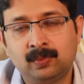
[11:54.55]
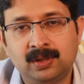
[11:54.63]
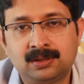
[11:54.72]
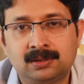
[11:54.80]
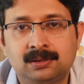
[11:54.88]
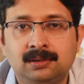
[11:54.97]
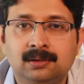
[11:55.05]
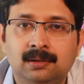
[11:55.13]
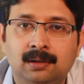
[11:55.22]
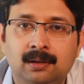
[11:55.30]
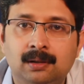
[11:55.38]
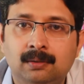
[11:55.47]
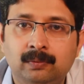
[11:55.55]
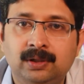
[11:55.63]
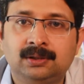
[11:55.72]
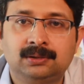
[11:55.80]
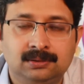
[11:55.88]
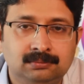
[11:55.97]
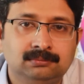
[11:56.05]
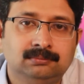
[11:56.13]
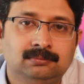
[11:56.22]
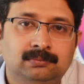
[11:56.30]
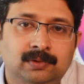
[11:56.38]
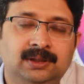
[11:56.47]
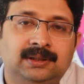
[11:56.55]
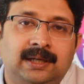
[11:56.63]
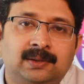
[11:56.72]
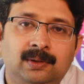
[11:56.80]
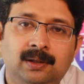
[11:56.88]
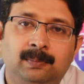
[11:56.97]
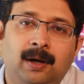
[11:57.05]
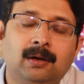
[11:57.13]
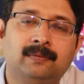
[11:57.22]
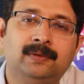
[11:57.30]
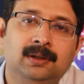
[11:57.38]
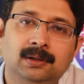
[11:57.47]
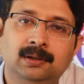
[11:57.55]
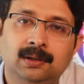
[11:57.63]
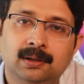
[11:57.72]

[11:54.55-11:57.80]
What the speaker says: which is actually part of the